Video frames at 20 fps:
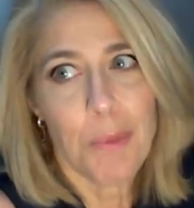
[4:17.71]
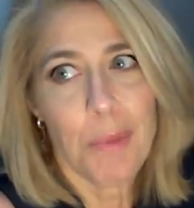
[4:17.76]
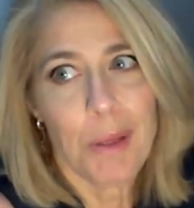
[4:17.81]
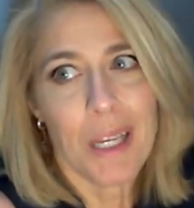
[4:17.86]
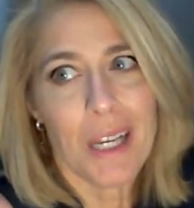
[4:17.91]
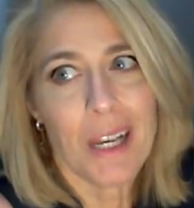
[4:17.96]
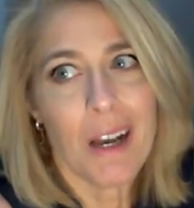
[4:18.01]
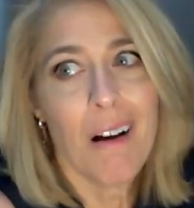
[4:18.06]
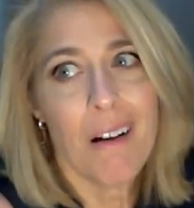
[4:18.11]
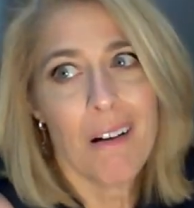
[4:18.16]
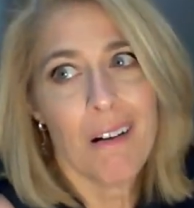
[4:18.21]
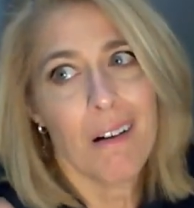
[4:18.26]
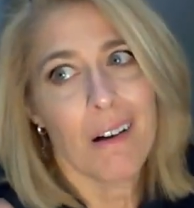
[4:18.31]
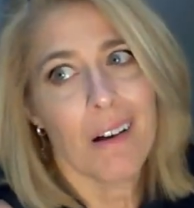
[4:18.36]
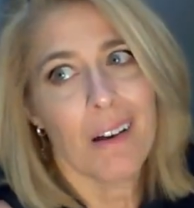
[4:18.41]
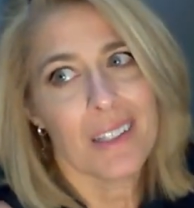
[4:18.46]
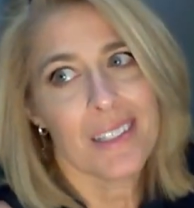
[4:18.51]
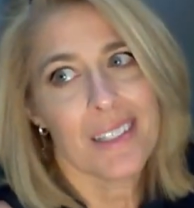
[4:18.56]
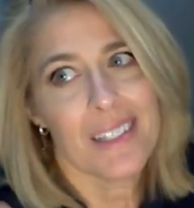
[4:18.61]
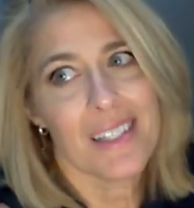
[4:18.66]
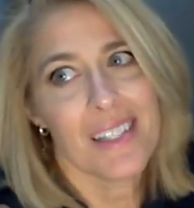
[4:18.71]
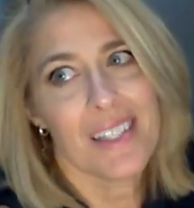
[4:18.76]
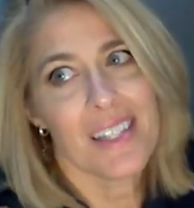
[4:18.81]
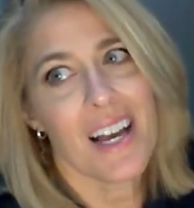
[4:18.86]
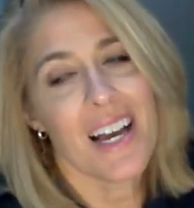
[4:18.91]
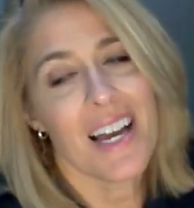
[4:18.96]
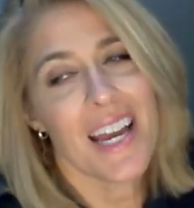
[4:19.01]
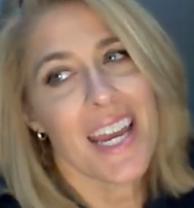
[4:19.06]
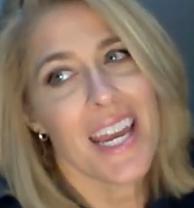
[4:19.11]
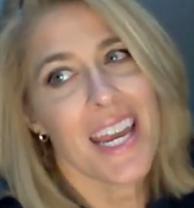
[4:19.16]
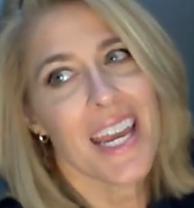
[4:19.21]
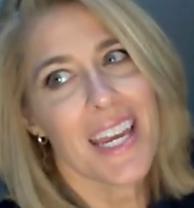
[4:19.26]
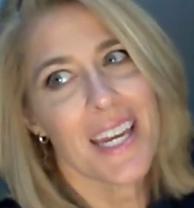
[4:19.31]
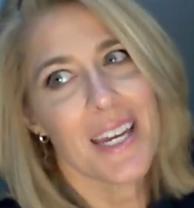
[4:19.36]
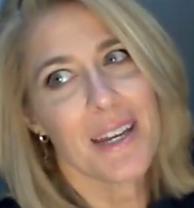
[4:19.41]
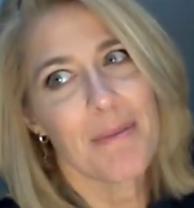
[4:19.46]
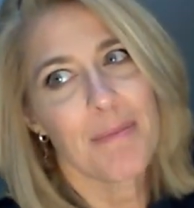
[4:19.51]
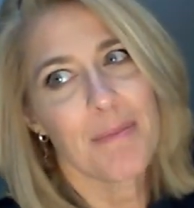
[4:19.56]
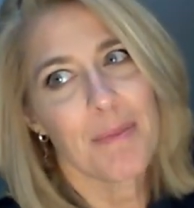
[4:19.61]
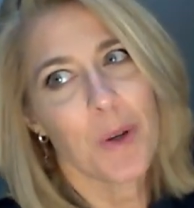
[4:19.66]
because I
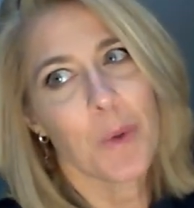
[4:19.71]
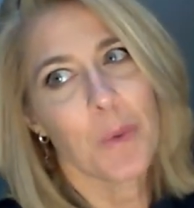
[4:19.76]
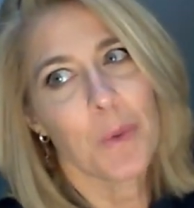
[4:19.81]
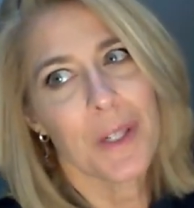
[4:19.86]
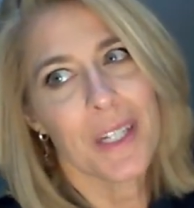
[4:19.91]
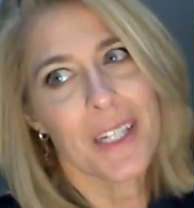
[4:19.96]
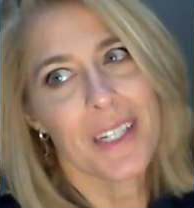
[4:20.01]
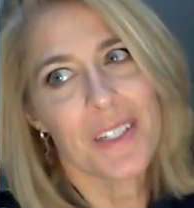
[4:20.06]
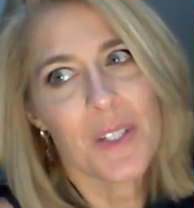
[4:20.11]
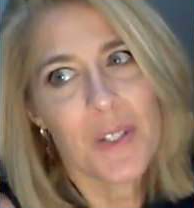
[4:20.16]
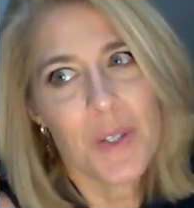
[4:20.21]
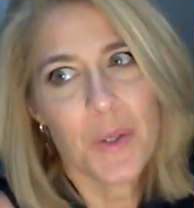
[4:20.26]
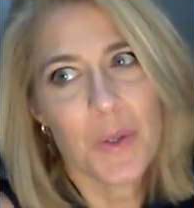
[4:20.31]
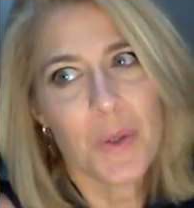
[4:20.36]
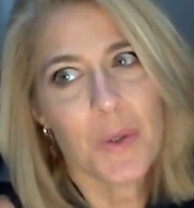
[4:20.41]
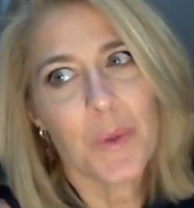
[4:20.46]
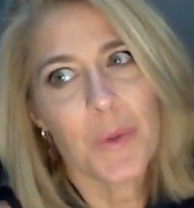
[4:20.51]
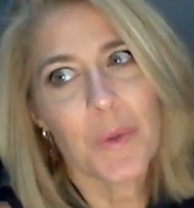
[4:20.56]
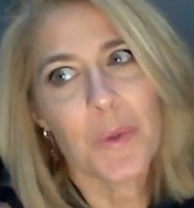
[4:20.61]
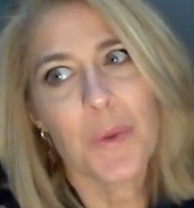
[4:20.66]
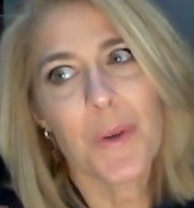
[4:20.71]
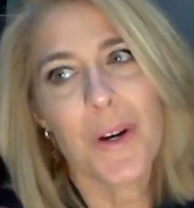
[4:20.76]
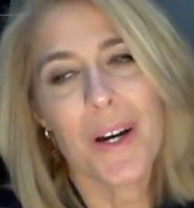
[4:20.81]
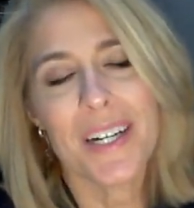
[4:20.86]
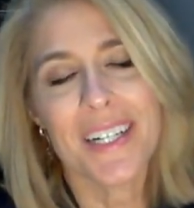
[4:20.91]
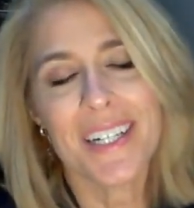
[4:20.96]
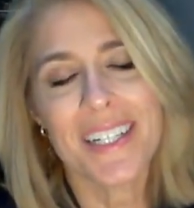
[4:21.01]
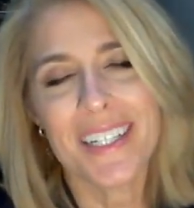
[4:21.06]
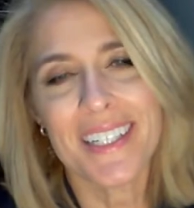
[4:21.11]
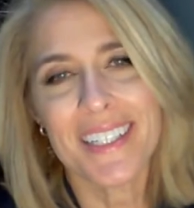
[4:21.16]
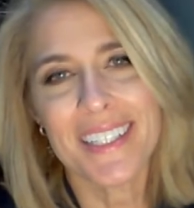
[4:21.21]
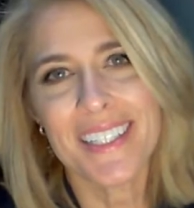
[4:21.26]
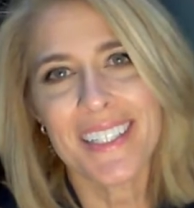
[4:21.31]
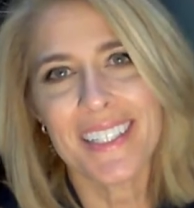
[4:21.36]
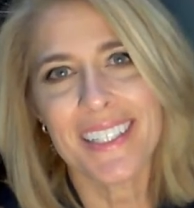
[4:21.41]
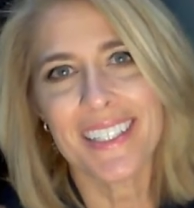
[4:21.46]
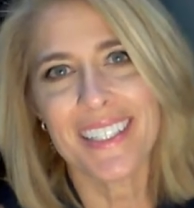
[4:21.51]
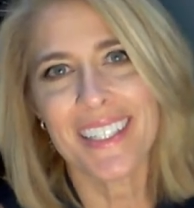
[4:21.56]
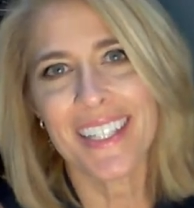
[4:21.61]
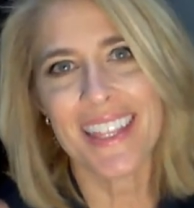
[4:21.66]
am going to
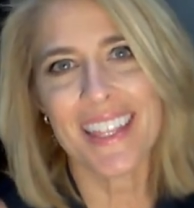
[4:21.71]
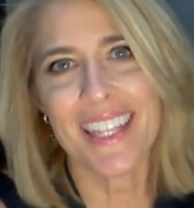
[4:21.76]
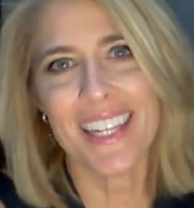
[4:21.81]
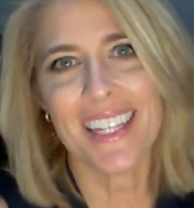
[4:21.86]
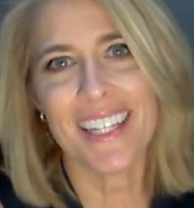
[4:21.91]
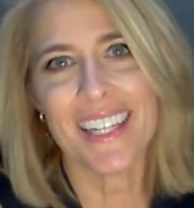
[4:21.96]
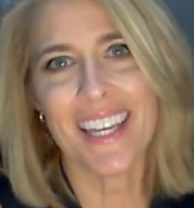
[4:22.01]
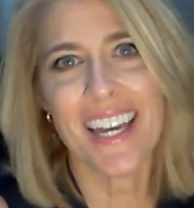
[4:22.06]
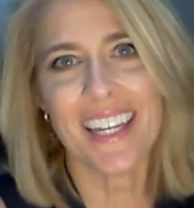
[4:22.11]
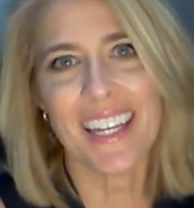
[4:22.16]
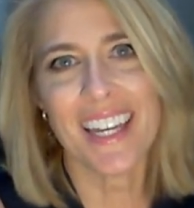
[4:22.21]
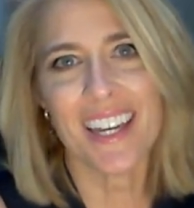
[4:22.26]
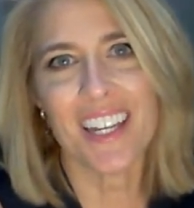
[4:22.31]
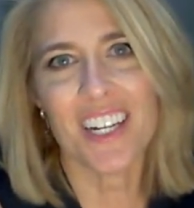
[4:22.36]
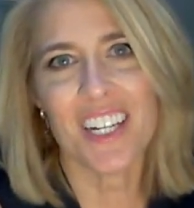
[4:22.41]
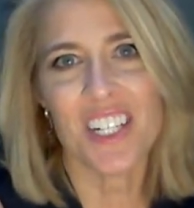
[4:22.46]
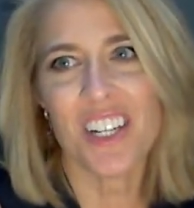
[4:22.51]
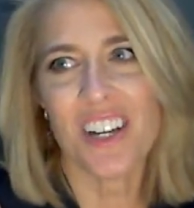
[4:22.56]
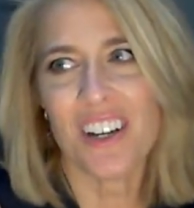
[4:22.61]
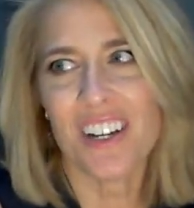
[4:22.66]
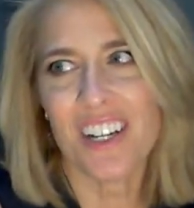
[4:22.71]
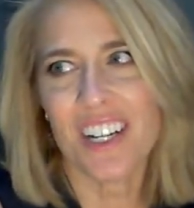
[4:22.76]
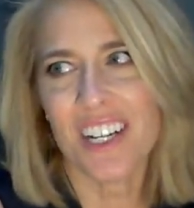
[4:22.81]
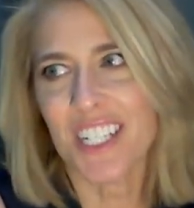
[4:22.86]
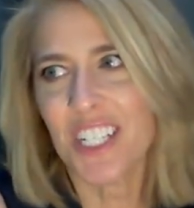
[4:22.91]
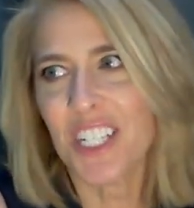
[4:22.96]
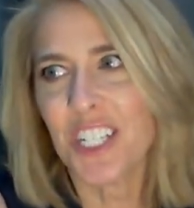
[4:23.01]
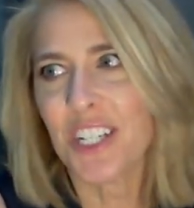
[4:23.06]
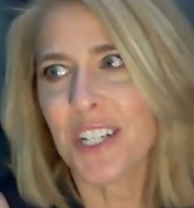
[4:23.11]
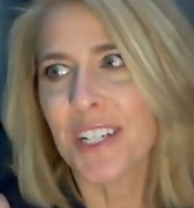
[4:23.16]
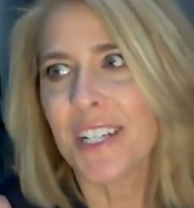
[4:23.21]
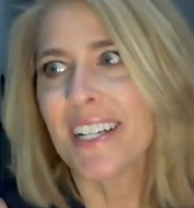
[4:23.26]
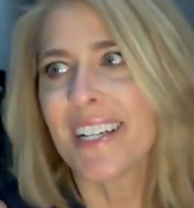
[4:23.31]
get the heck out of Dodge